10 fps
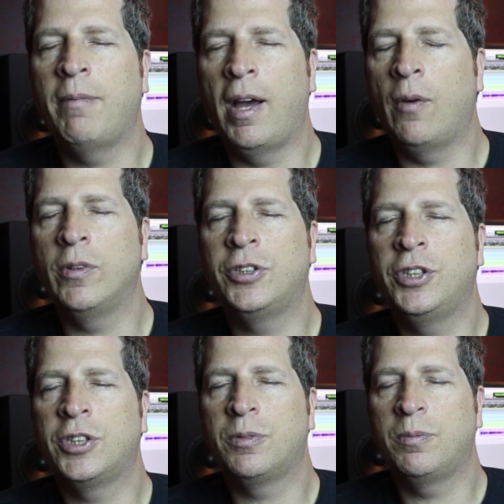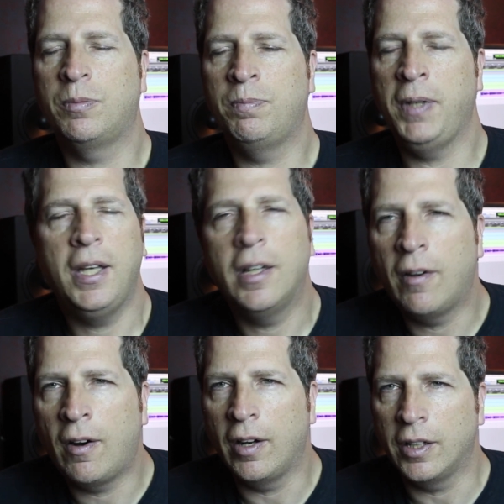about was just being an
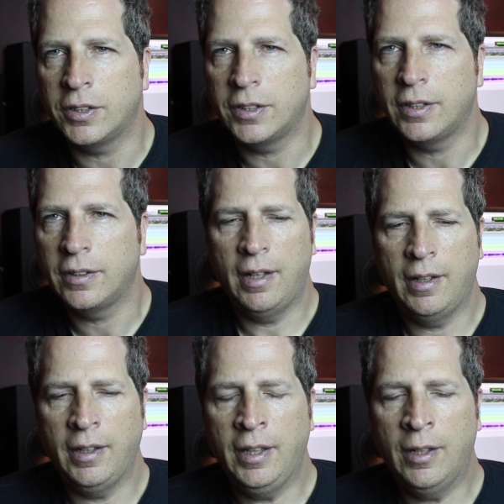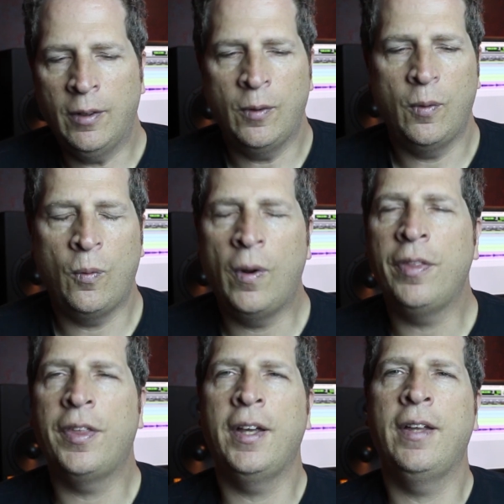artist. You know,
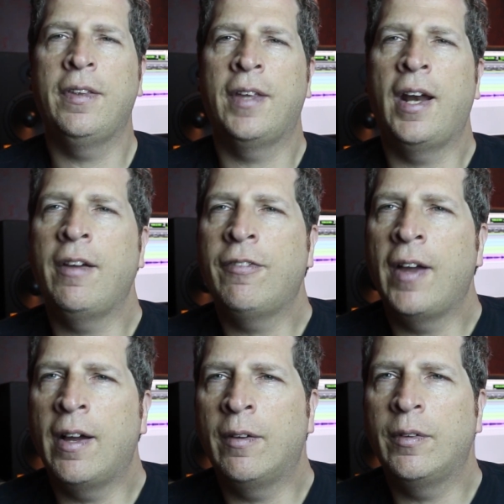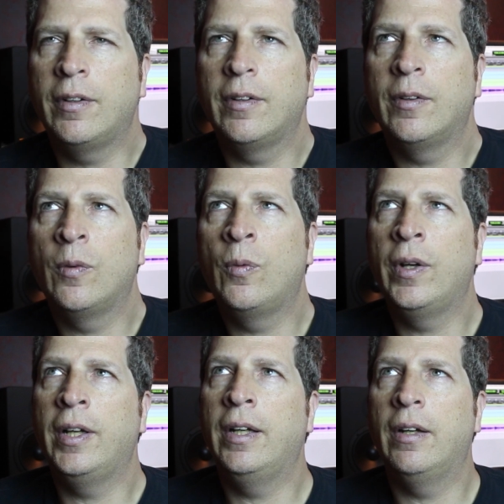one thing that I found
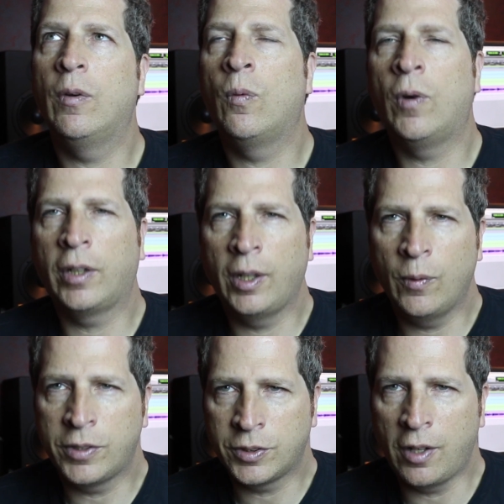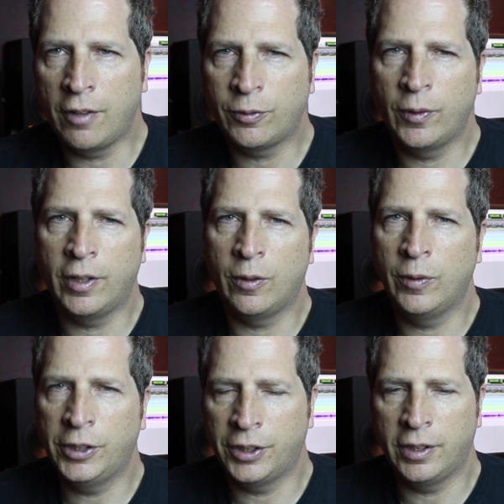when working with software
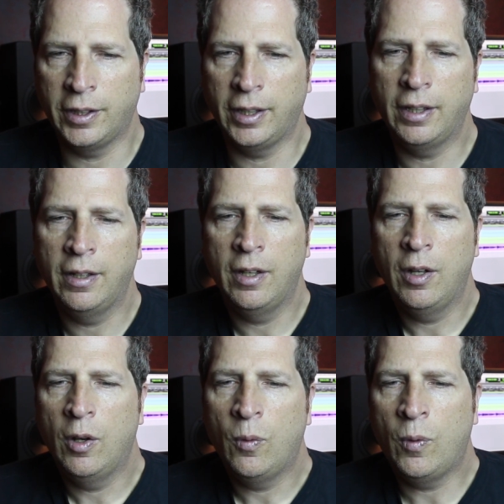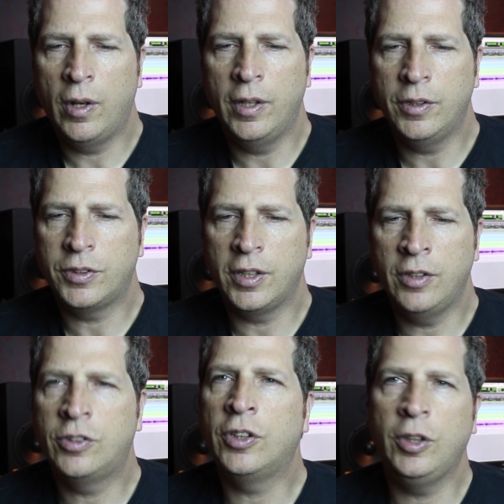originally was
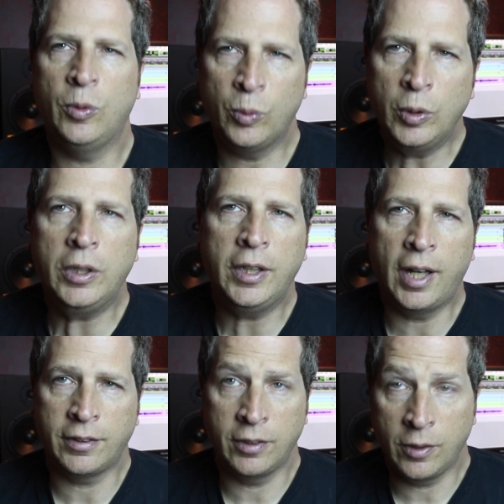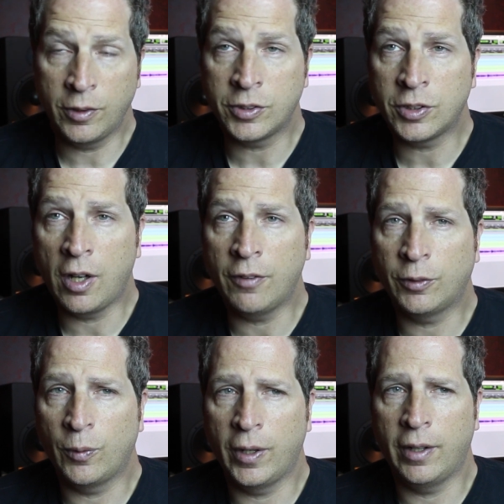until you really got to know the
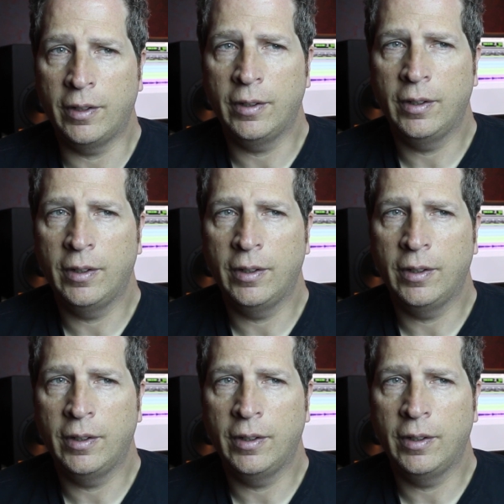software,